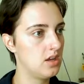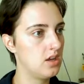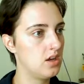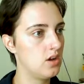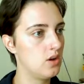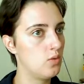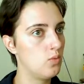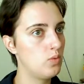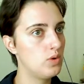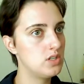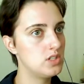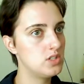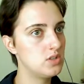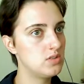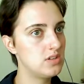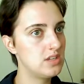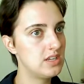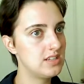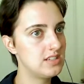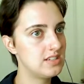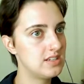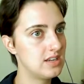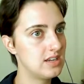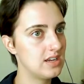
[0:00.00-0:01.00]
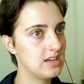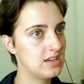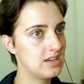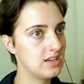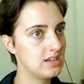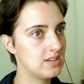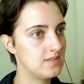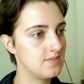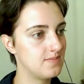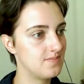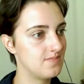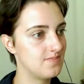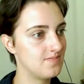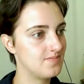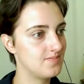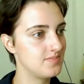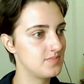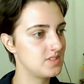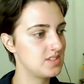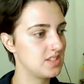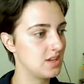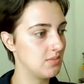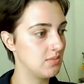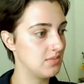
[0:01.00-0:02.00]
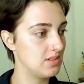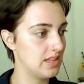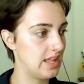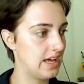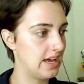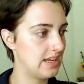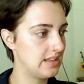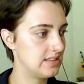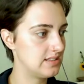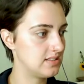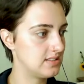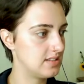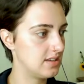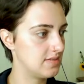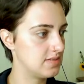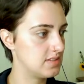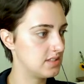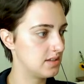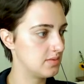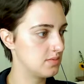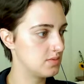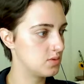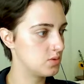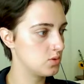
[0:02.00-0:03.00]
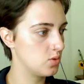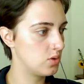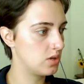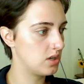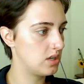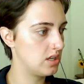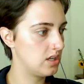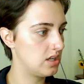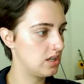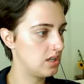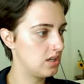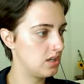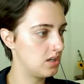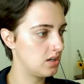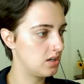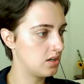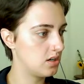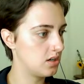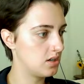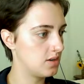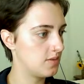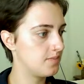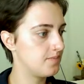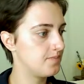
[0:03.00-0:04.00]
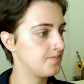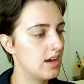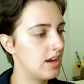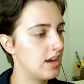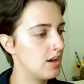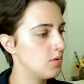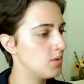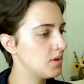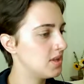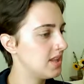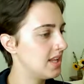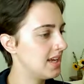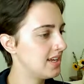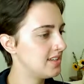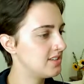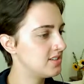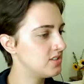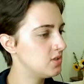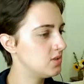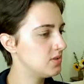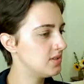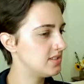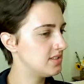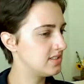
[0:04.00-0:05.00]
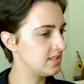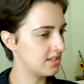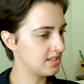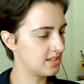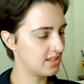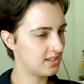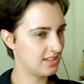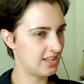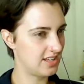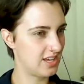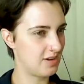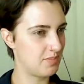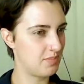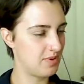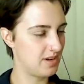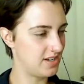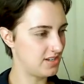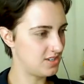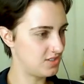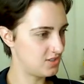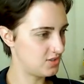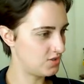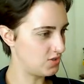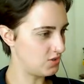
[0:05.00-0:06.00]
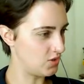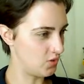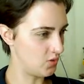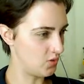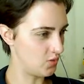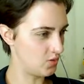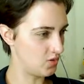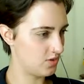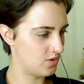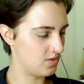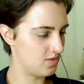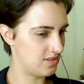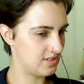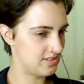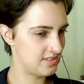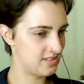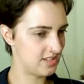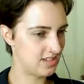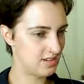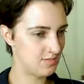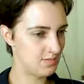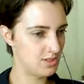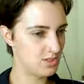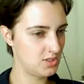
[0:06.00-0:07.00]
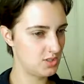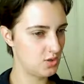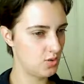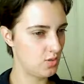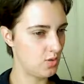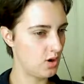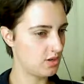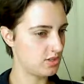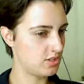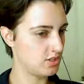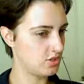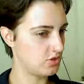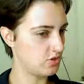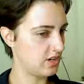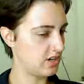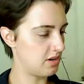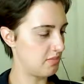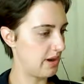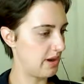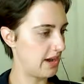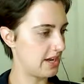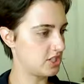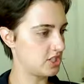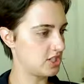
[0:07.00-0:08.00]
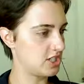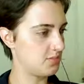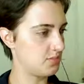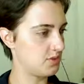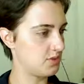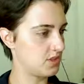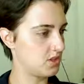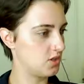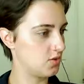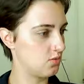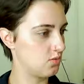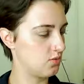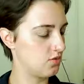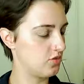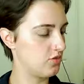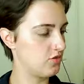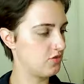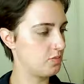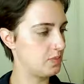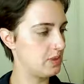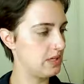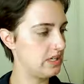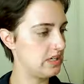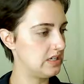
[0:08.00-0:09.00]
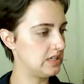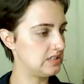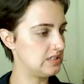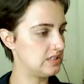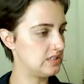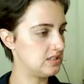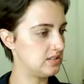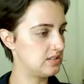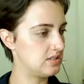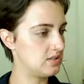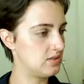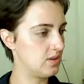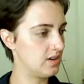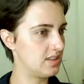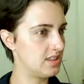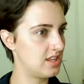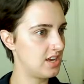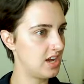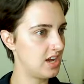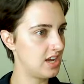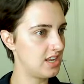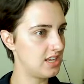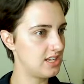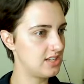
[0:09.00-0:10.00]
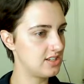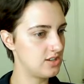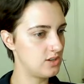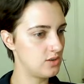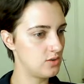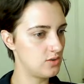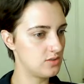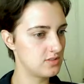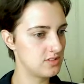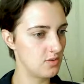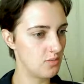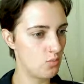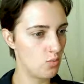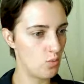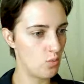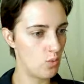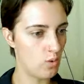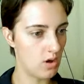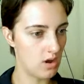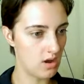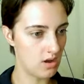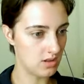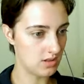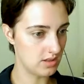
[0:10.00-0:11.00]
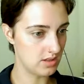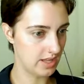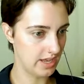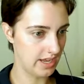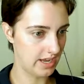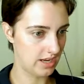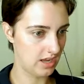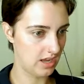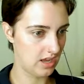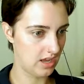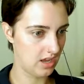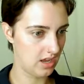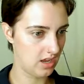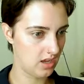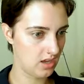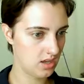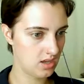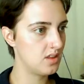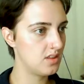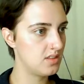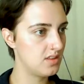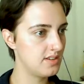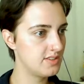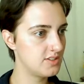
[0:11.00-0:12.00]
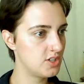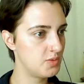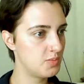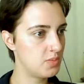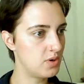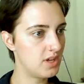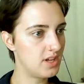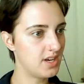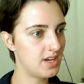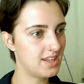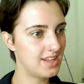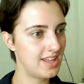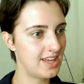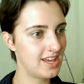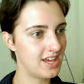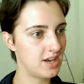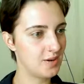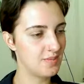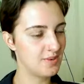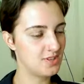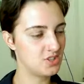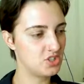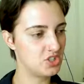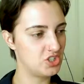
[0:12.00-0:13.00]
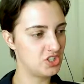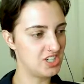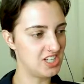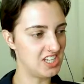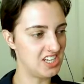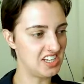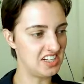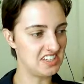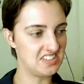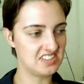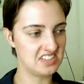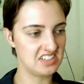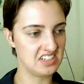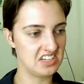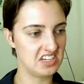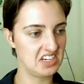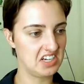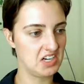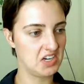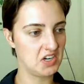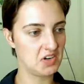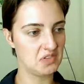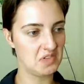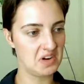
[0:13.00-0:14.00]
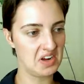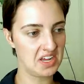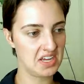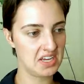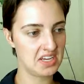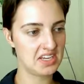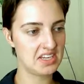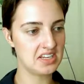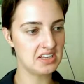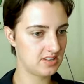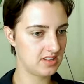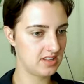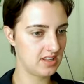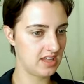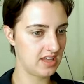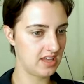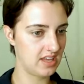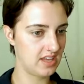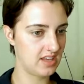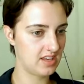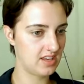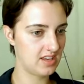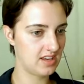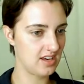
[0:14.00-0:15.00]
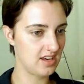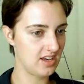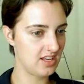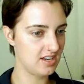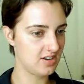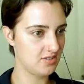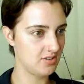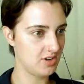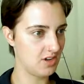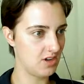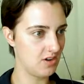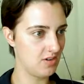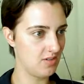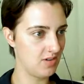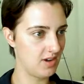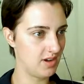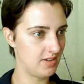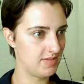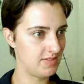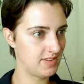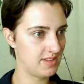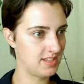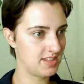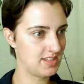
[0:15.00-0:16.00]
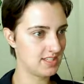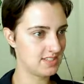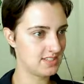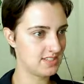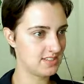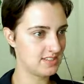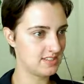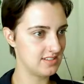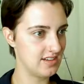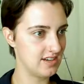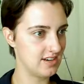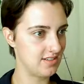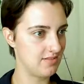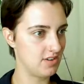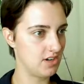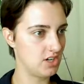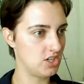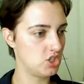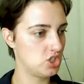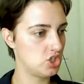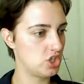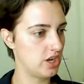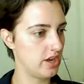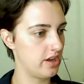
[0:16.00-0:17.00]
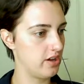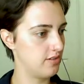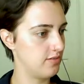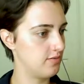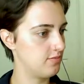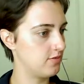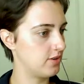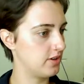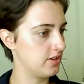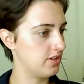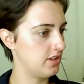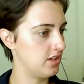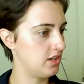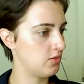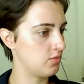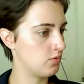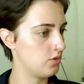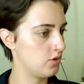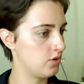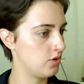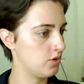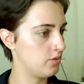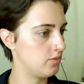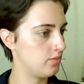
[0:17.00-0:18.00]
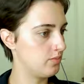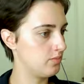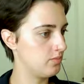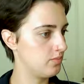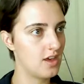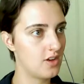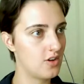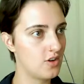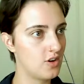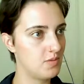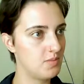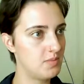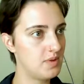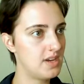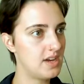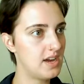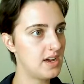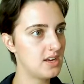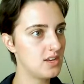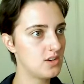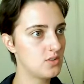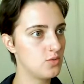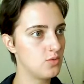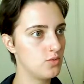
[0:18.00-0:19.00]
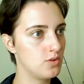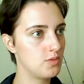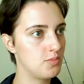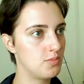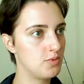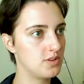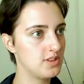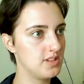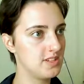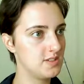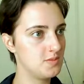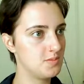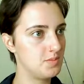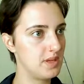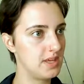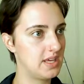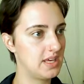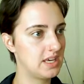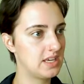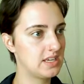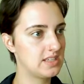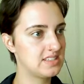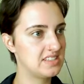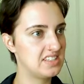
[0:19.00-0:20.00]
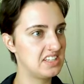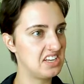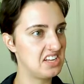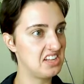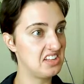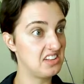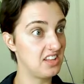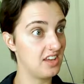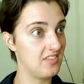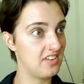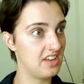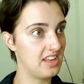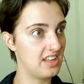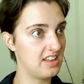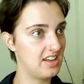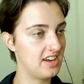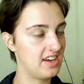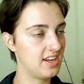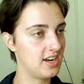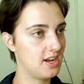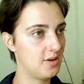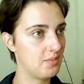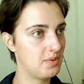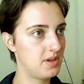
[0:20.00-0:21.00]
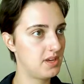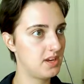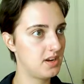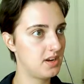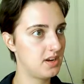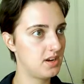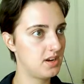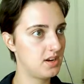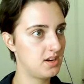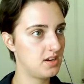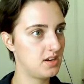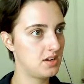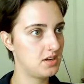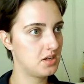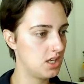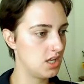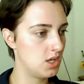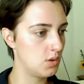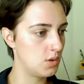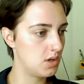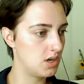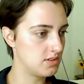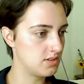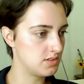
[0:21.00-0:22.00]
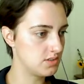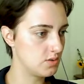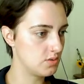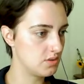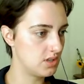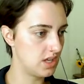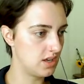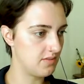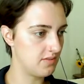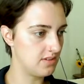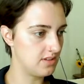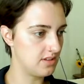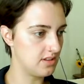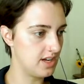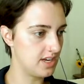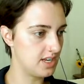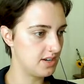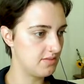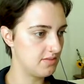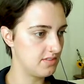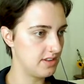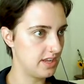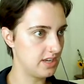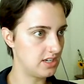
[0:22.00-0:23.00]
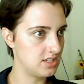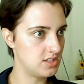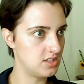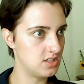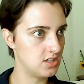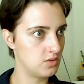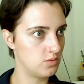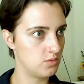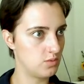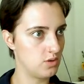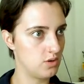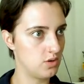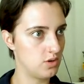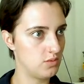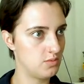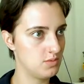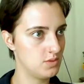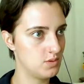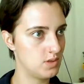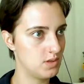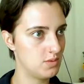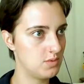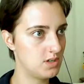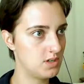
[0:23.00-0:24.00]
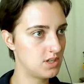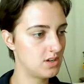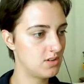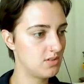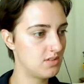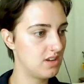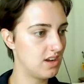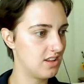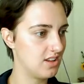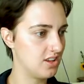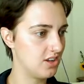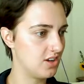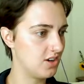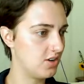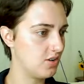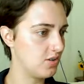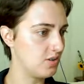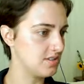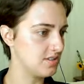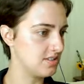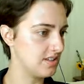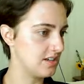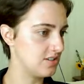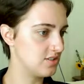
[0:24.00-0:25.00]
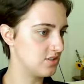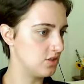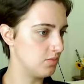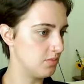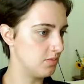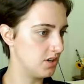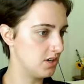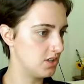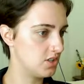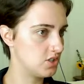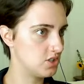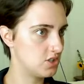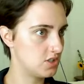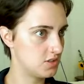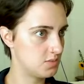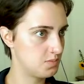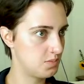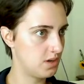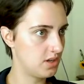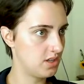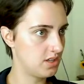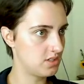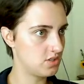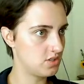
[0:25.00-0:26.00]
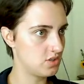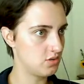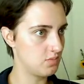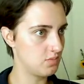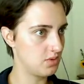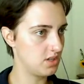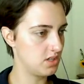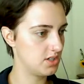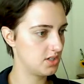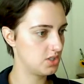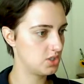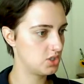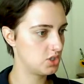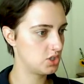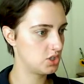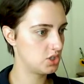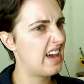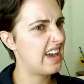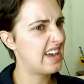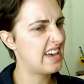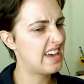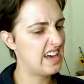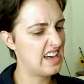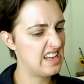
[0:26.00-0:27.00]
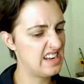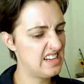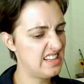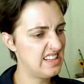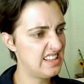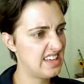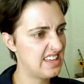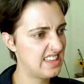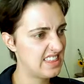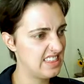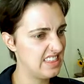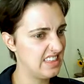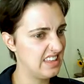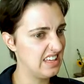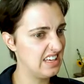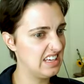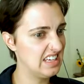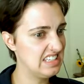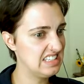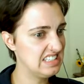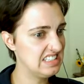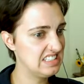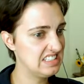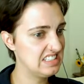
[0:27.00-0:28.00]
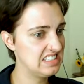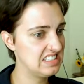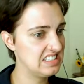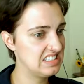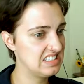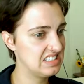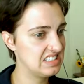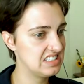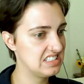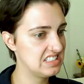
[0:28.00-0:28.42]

We do need to get some lights of some sort in here. I would like to do a ceiling light, but I just don't it's gonna be too hard to try to match it up with the roof piece. So I think I need to do some wall lighting. These are probably like a bunch of teens in here, right? Like, I don't know. I feel like this is not a very child-friendly room. It could be kind of cool to put this big city living light up here. It would also give a lot of light to the room. Do I want to go yellow or is that too much? It's probably too much. I kind of like this.